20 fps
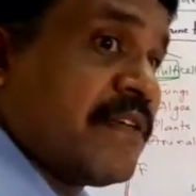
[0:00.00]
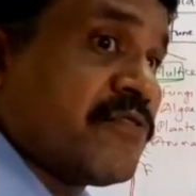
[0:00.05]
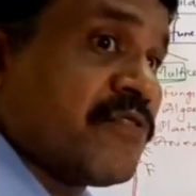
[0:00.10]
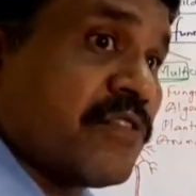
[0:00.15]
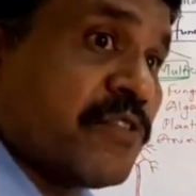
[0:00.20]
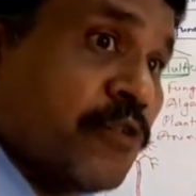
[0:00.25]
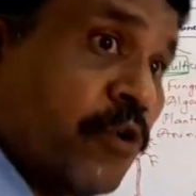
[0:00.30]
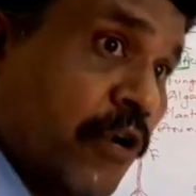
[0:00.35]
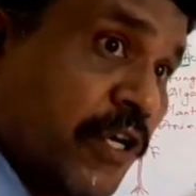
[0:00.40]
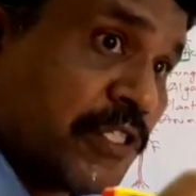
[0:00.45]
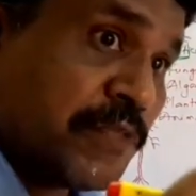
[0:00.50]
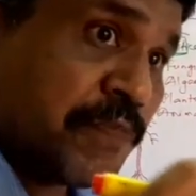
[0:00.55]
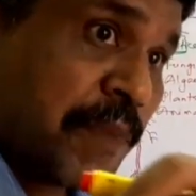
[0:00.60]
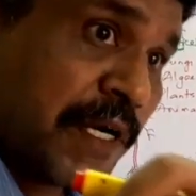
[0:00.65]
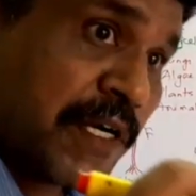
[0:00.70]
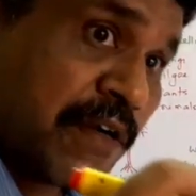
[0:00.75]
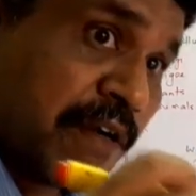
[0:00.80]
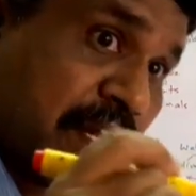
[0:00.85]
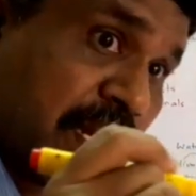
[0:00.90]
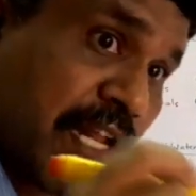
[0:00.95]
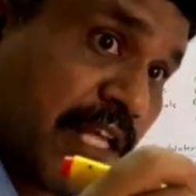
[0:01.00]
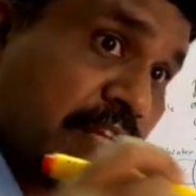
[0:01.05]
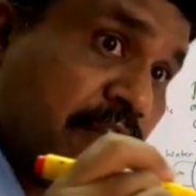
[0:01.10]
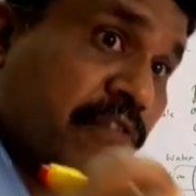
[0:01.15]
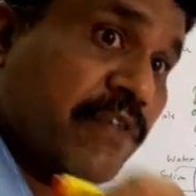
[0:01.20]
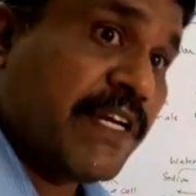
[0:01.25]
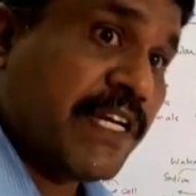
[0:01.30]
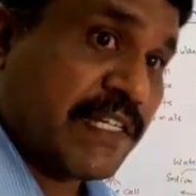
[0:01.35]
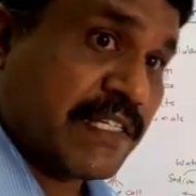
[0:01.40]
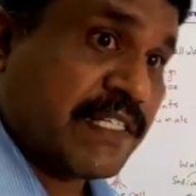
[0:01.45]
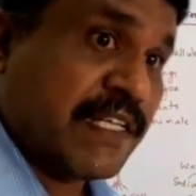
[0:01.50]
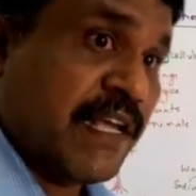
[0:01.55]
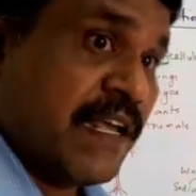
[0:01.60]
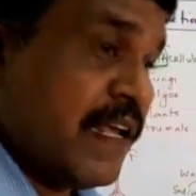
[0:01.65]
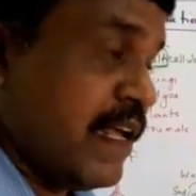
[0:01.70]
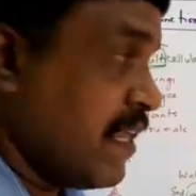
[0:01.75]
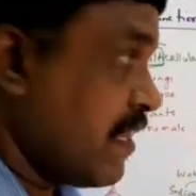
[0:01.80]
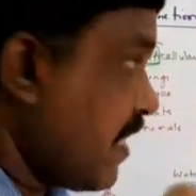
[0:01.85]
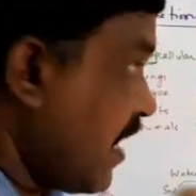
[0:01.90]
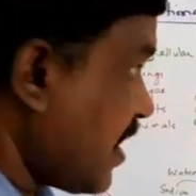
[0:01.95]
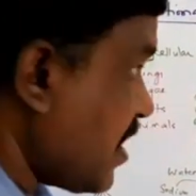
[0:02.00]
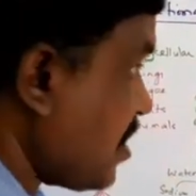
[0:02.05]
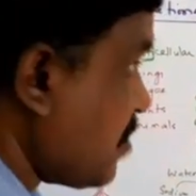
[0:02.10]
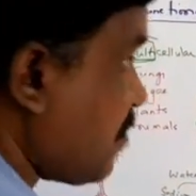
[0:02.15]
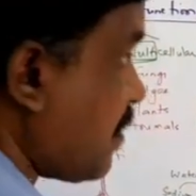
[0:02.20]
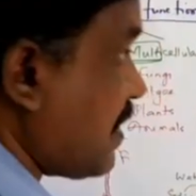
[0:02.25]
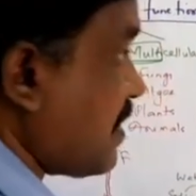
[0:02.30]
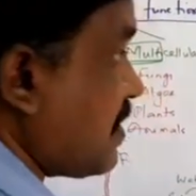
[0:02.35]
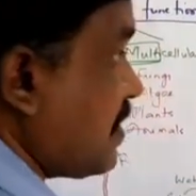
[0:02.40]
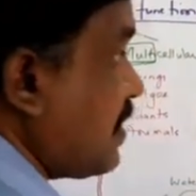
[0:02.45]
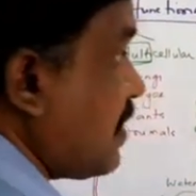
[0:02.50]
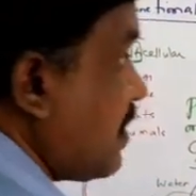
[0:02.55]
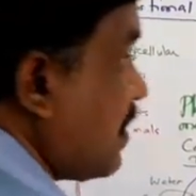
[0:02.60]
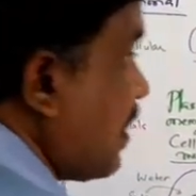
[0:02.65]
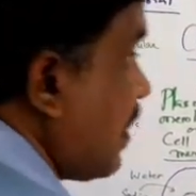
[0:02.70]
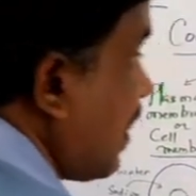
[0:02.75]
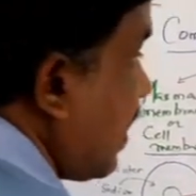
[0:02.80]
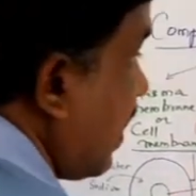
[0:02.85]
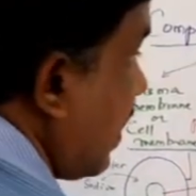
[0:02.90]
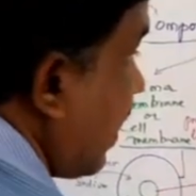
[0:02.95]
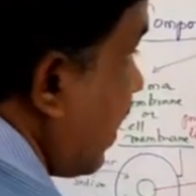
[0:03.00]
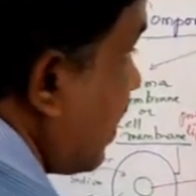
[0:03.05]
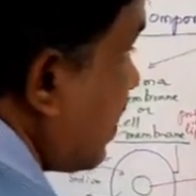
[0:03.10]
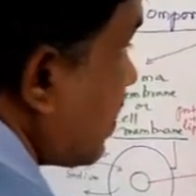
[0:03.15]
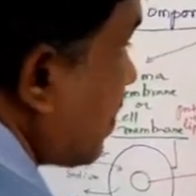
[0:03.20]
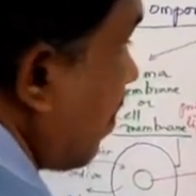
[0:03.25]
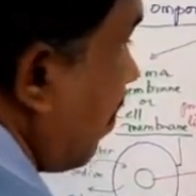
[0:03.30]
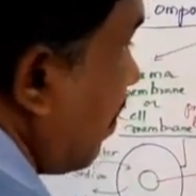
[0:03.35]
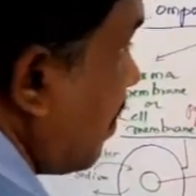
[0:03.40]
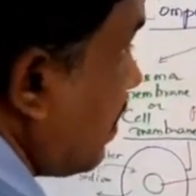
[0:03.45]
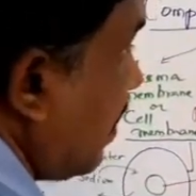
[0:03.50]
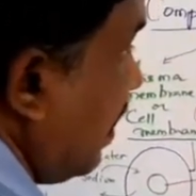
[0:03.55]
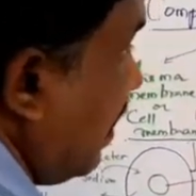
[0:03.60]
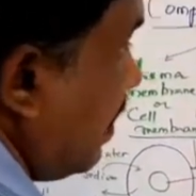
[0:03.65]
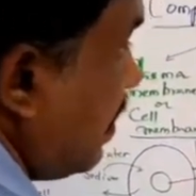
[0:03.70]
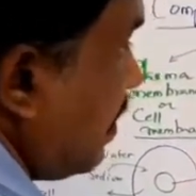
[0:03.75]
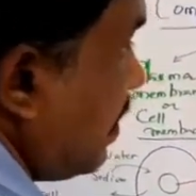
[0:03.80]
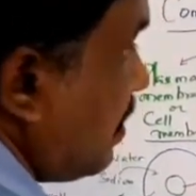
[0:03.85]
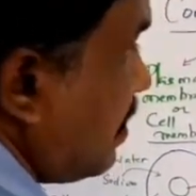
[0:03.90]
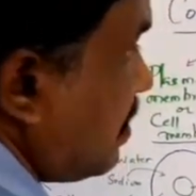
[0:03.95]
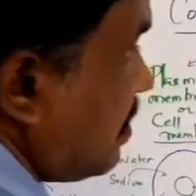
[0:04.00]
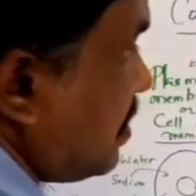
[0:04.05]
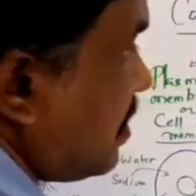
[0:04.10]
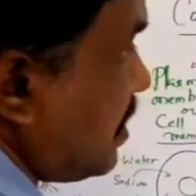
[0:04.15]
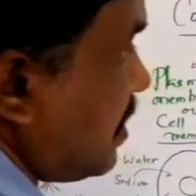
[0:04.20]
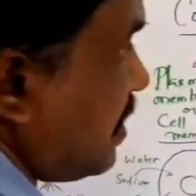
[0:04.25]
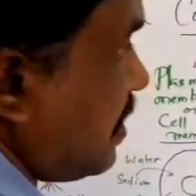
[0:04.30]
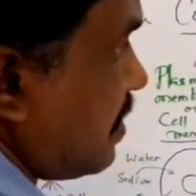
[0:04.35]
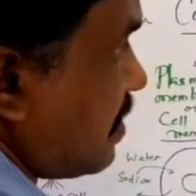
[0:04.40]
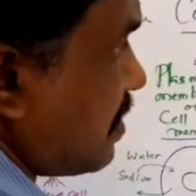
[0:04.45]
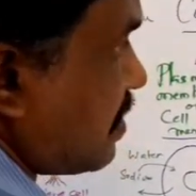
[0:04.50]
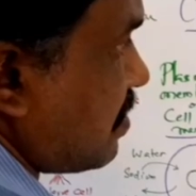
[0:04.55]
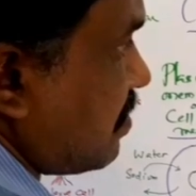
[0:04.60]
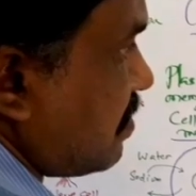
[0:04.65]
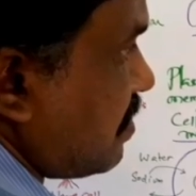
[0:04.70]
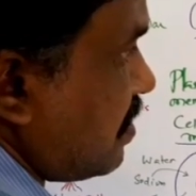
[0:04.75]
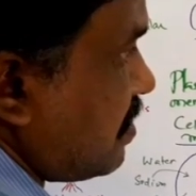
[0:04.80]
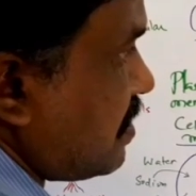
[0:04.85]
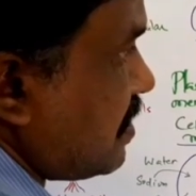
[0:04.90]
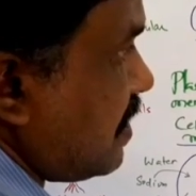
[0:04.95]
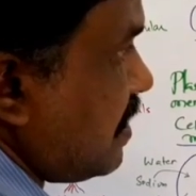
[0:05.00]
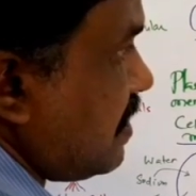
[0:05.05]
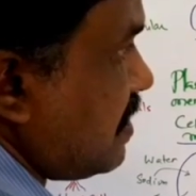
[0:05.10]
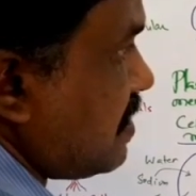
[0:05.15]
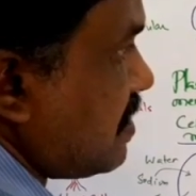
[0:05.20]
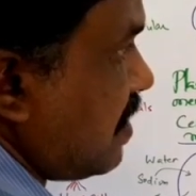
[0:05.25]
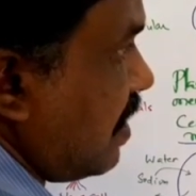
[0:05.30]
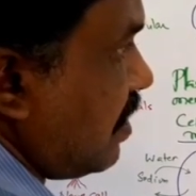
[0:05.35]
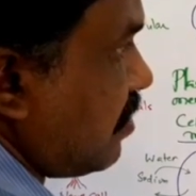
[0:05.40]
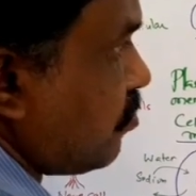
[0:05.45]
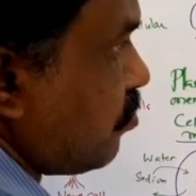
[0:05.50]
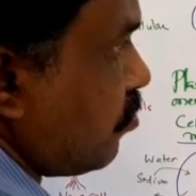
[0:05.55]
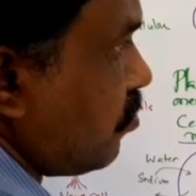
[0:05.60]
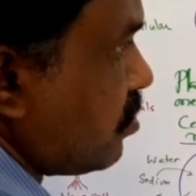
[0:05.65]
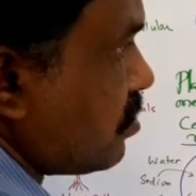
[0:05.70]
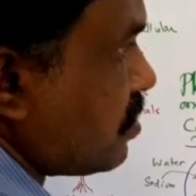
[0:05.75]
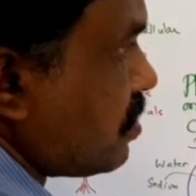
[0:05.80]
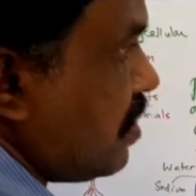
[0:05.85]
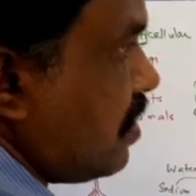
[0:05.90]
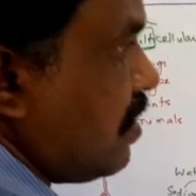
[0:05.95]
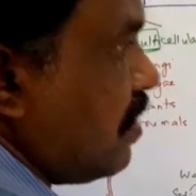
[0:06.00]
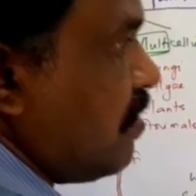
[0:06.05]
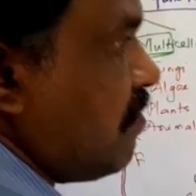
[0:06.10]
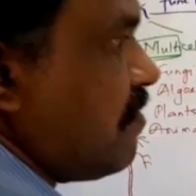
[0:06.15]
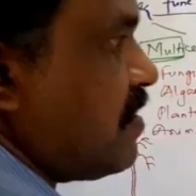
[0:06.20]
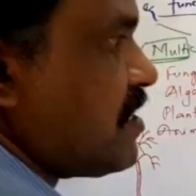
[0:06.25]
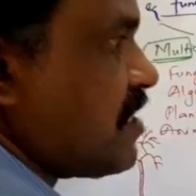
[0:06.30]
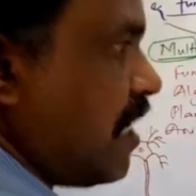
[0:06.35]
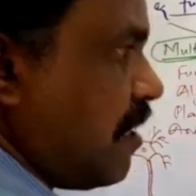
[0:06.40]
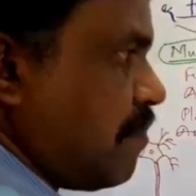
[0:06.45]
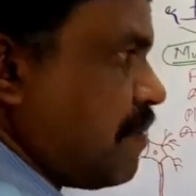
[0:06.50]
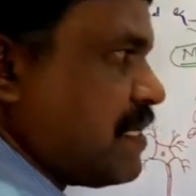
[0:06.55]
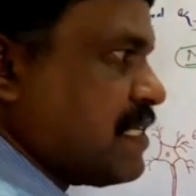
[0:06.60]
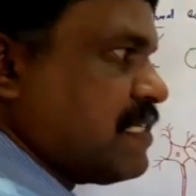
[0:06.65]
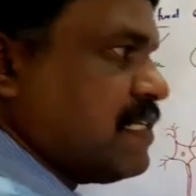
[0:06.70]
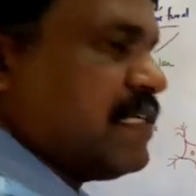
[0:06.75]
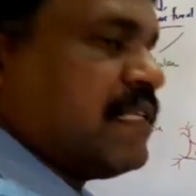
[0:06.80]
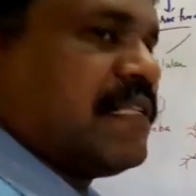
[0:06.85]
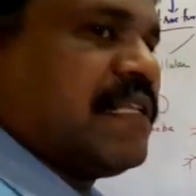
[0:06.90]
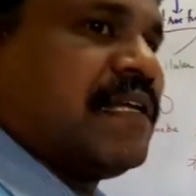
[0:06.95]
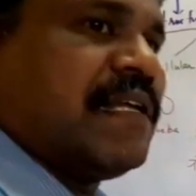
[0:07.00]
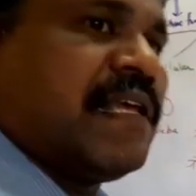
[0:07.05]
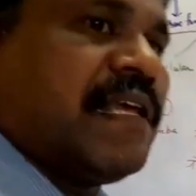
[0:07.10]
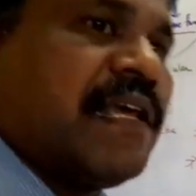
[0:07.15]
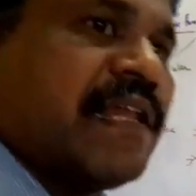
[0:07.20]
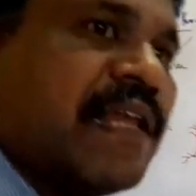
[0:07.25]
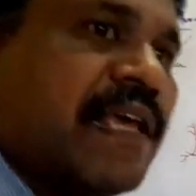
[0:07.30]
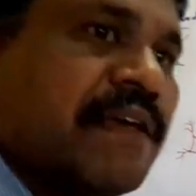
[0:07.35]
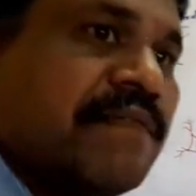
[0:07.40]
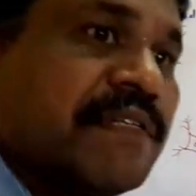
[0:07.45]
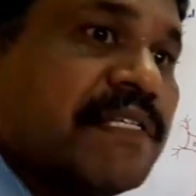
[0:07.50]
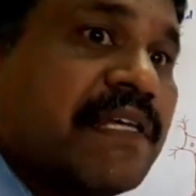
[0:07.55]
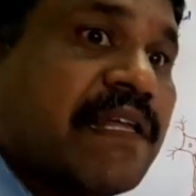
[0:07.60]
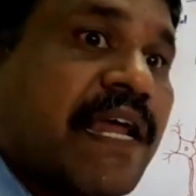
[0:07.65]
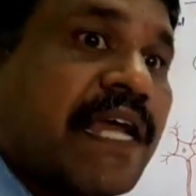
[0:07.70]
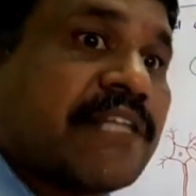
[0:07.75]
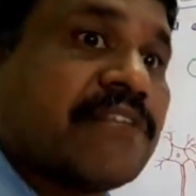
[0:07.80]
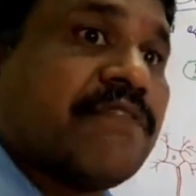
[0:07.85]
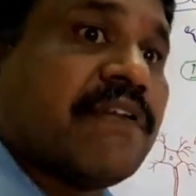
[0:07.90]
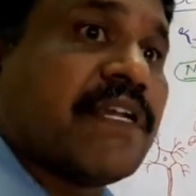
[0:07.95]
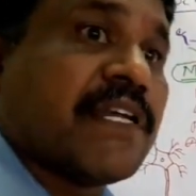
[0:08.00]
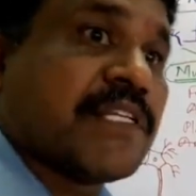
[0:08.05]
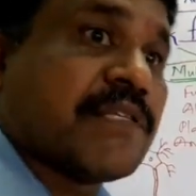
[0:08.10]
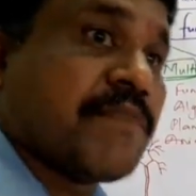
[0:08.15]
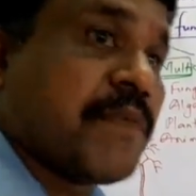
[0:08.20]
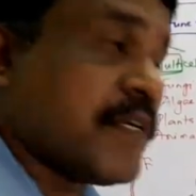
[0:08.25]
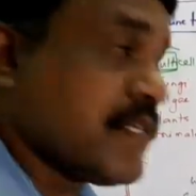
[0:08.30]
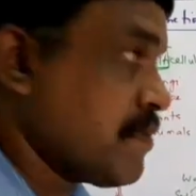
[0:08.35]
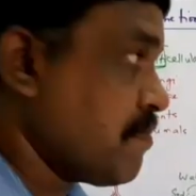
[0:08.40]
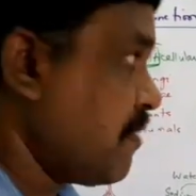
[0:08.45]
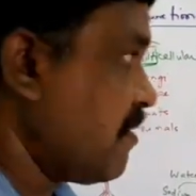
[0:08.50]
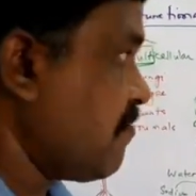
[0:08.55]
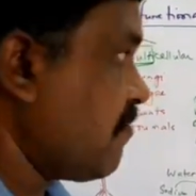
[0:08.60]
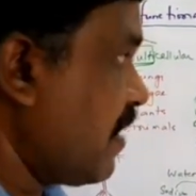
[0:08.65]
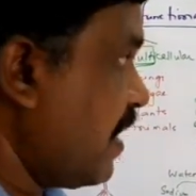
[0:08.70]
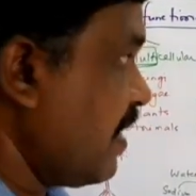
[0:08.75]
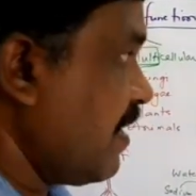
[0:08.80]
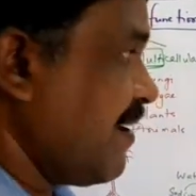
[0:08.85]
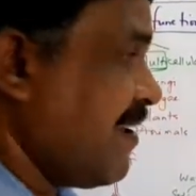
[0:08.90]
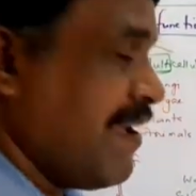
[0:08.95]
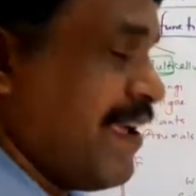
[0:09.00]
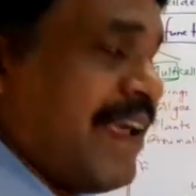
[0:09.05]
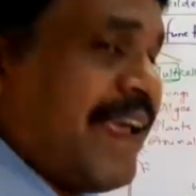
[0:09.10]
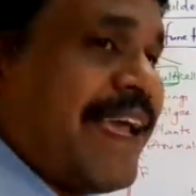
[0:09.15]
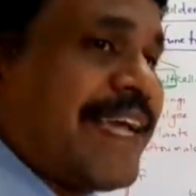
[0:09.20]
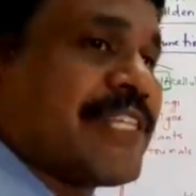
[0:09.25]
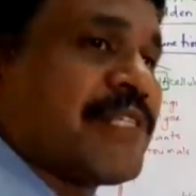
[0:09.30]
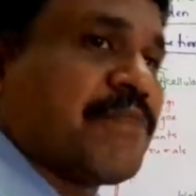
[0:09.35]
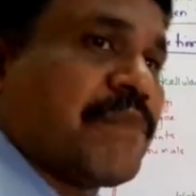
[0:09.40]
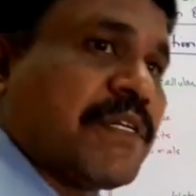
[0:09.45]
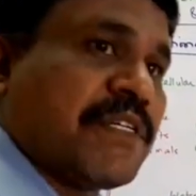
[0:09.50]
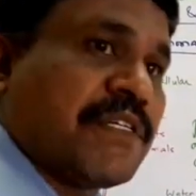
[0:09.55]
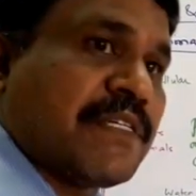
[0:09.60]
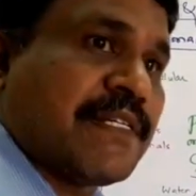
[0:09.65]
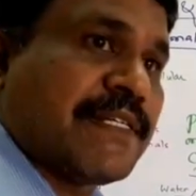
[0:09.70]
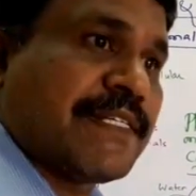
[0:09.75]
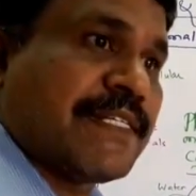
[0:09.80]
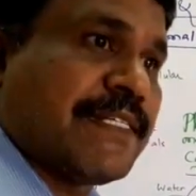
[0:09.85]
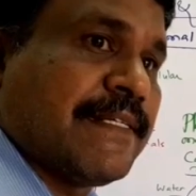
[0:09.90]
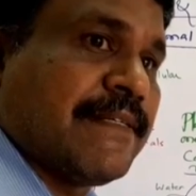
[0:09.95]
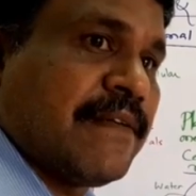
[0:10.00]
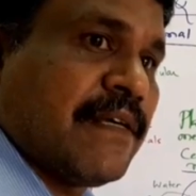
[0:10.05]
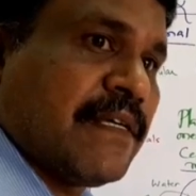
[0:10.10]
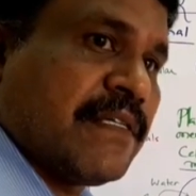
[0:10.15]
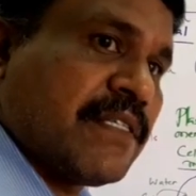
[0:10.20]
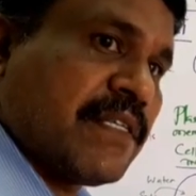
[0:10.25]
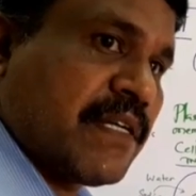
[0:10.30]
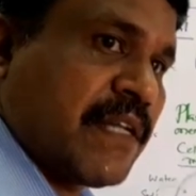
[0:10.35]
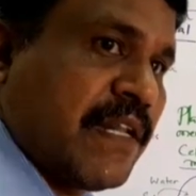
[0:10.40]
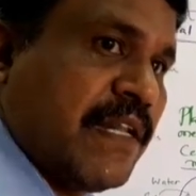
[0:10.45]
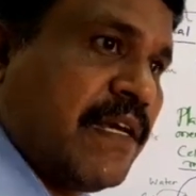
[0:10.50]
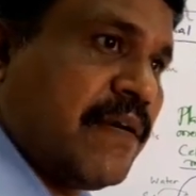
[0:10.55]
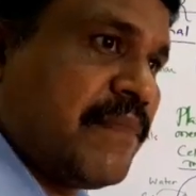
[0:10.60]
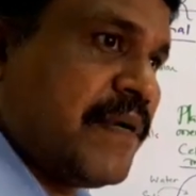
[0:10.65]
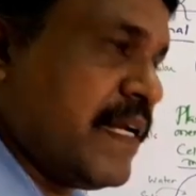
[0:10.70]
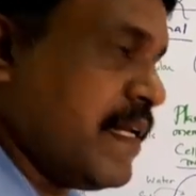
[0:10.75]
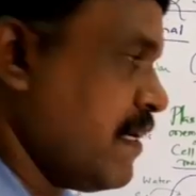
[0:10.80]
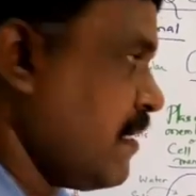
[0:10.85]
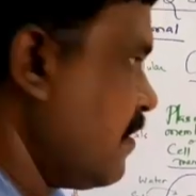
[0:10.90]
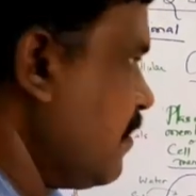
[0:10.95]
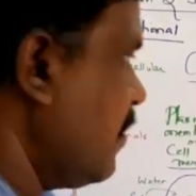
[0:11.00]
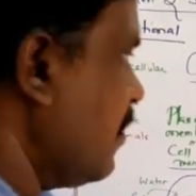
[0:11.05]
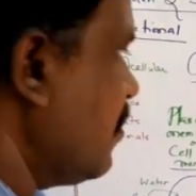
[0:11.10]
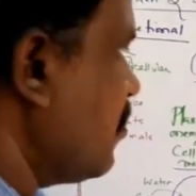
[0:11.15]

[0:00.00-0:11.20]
So those particular units that is present in the DNA is called the genes. So the genes are those which are present in the DNA which are actually responsible for expressions. Is it clear, my dear?